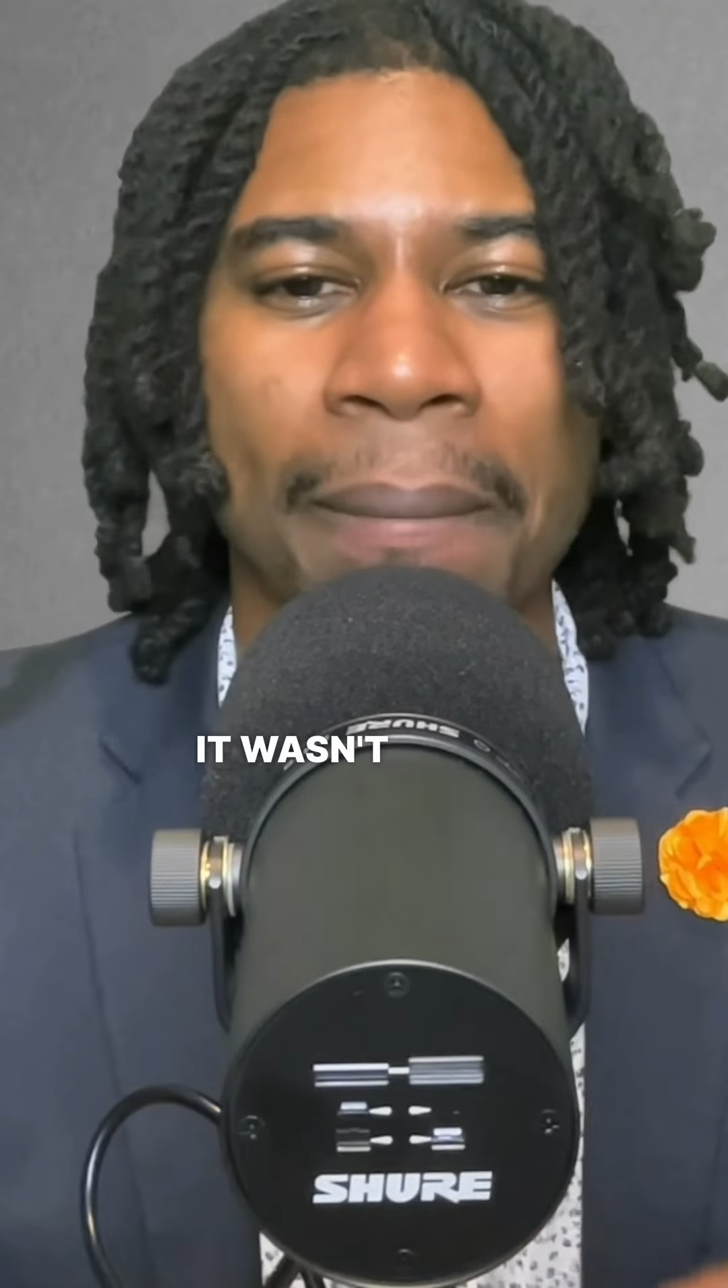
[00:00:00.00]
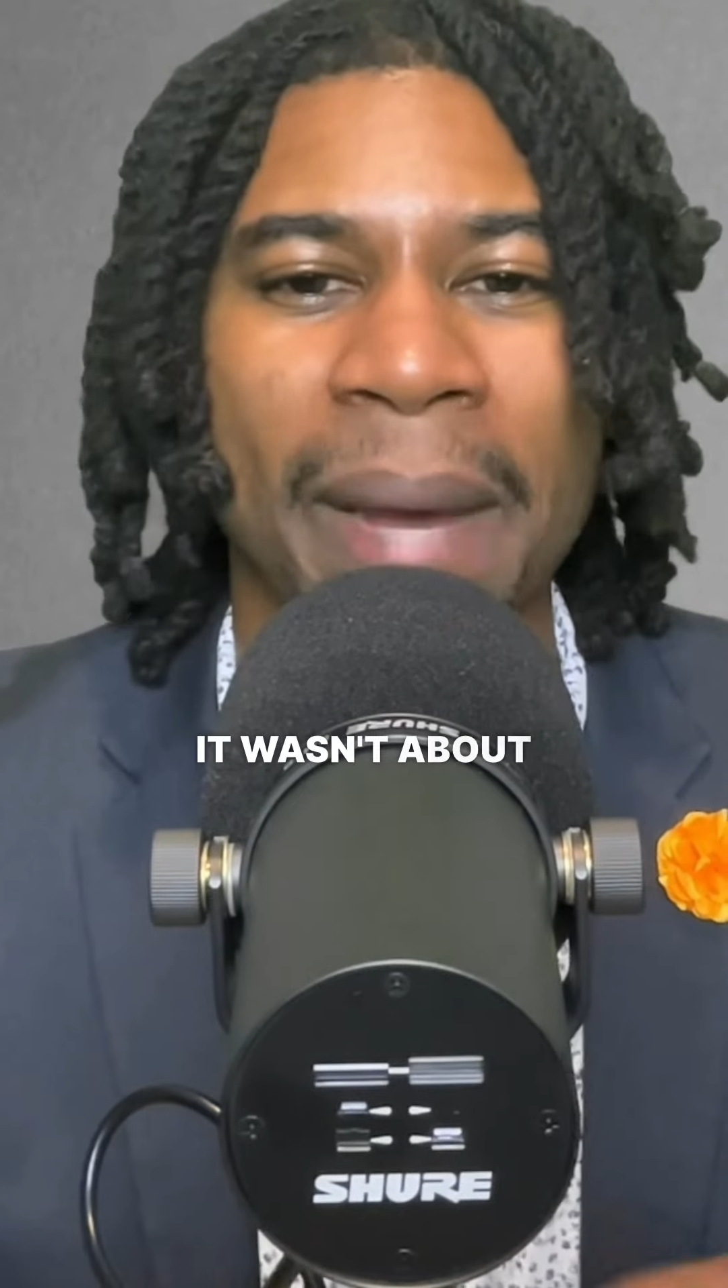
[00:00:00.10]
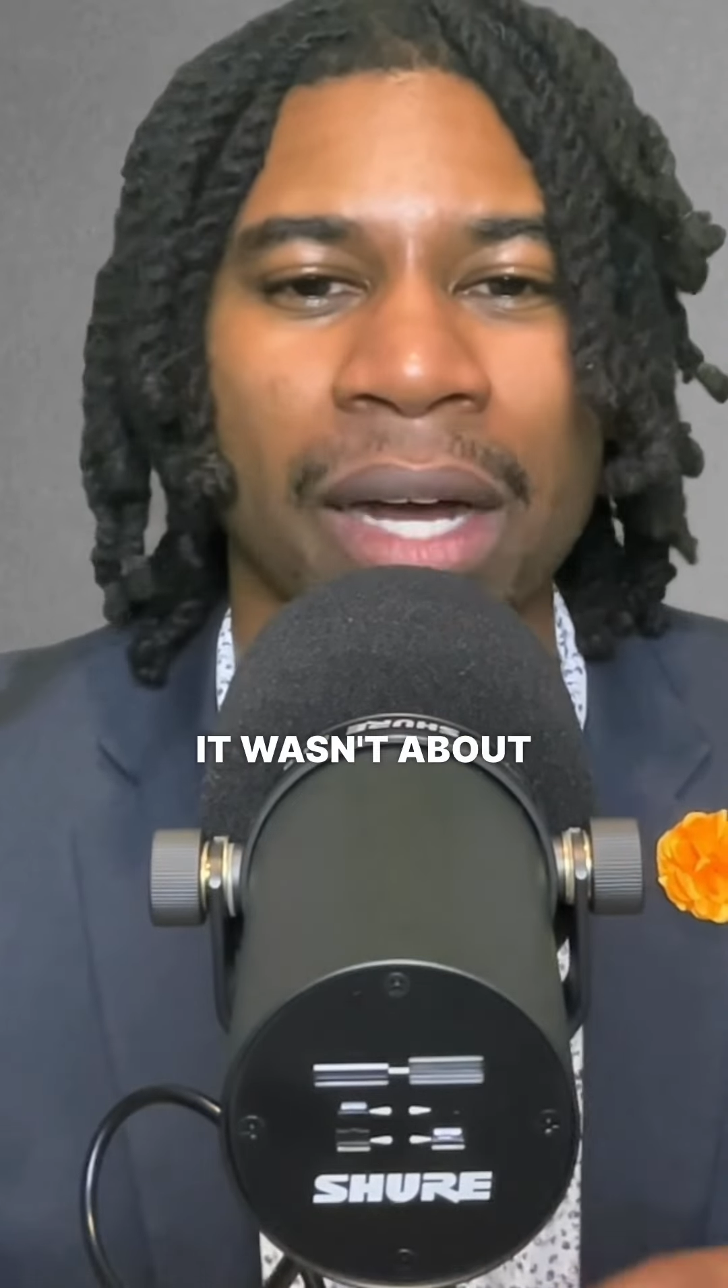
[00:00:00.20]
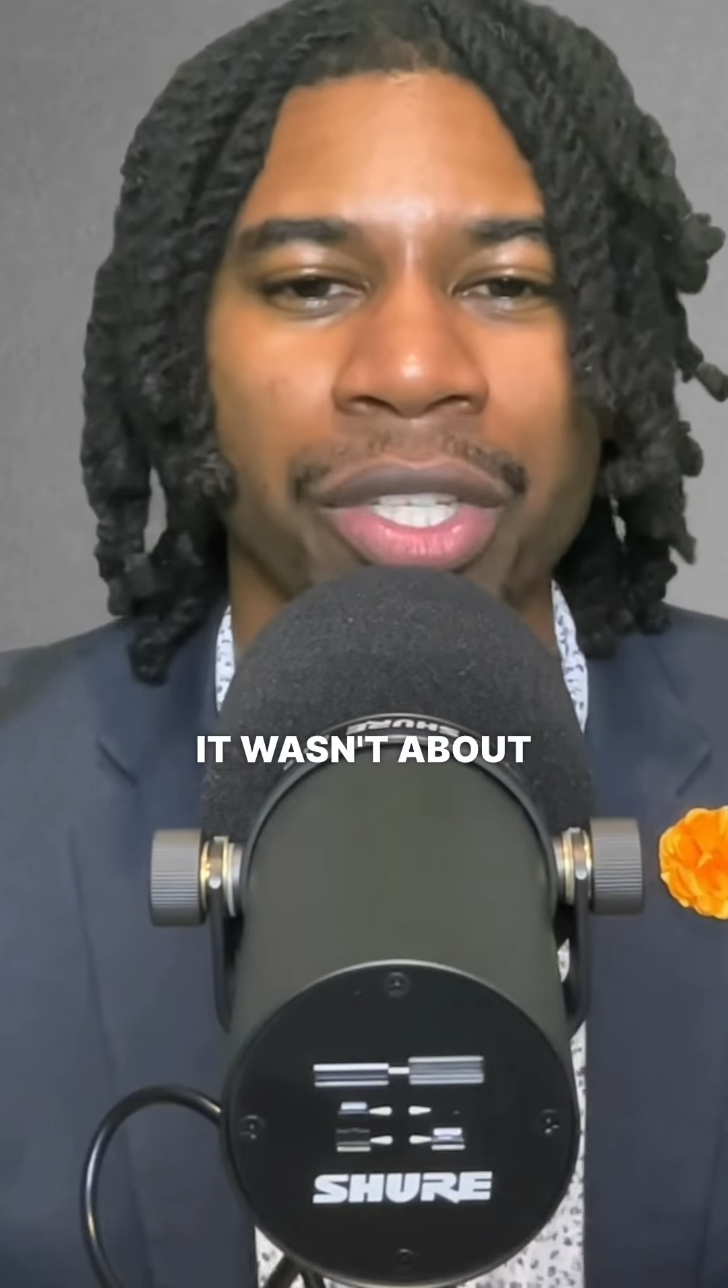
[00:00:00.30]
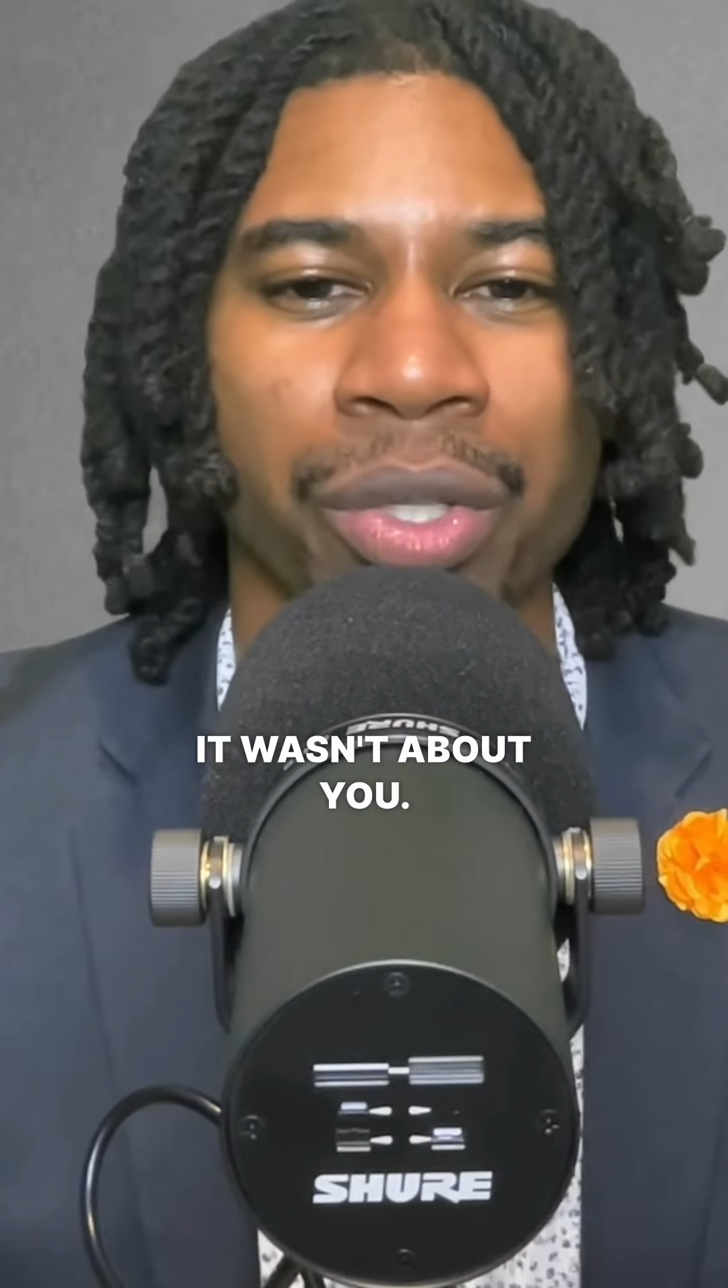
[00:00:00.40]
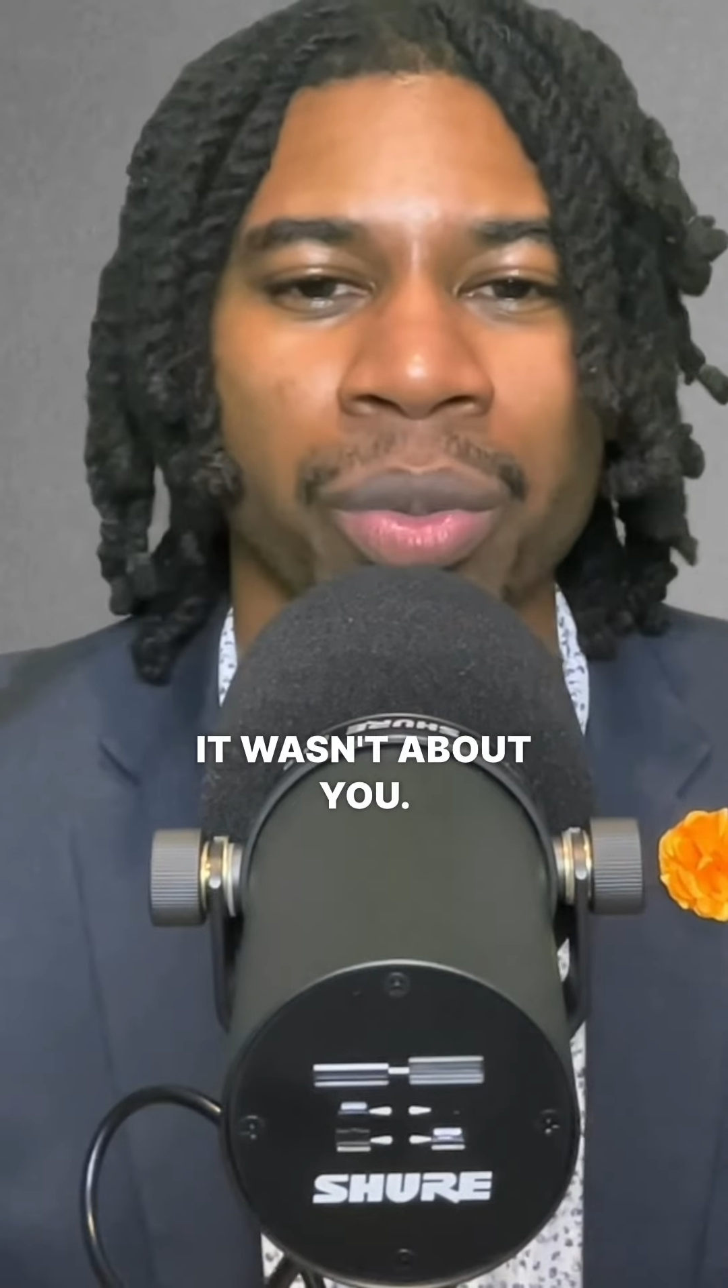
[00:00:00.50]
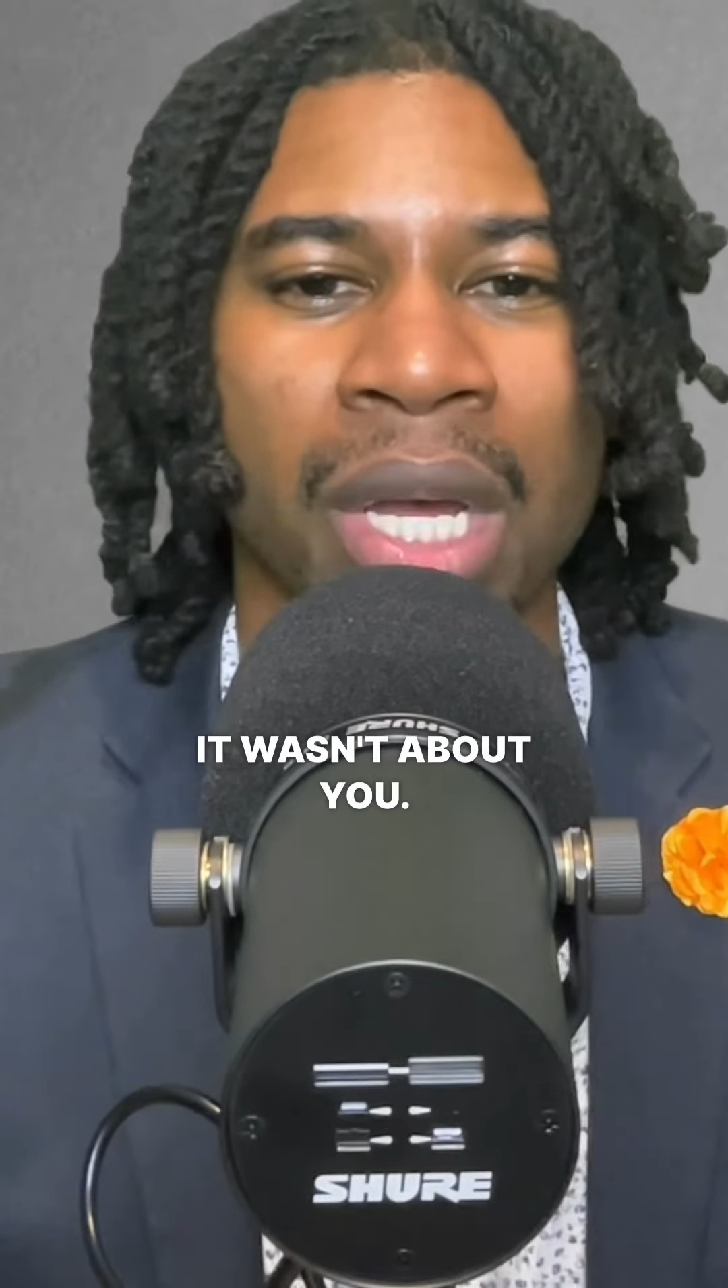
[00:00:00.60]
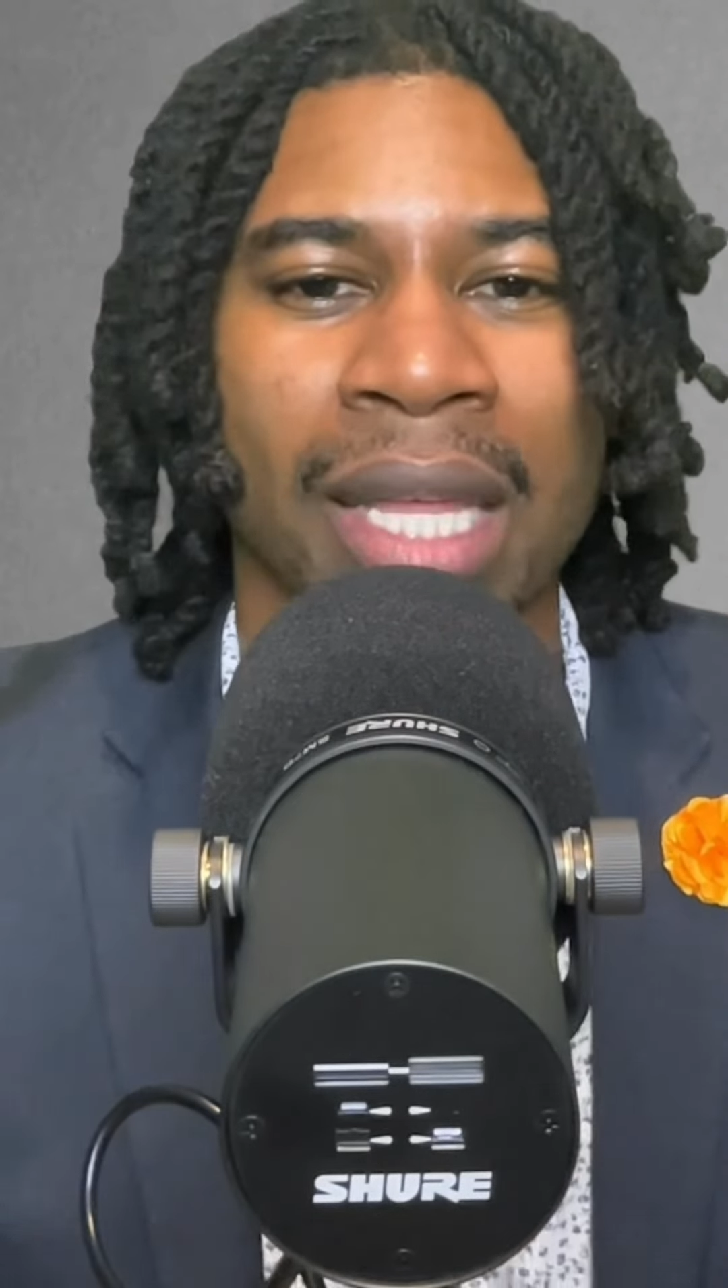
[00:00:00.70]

about you.